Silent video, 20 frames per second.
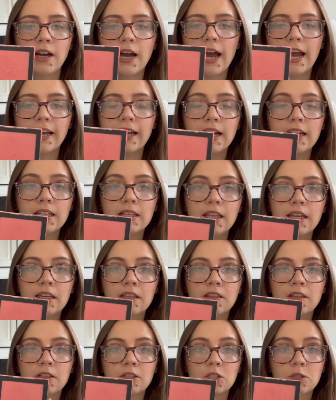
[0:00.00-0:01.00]
I got
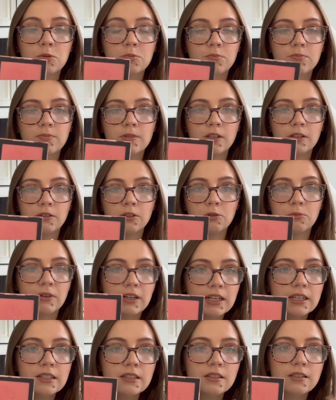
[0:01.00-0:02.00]
like this, the
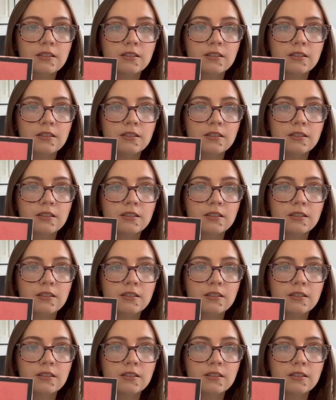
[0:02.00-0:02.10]
luminous,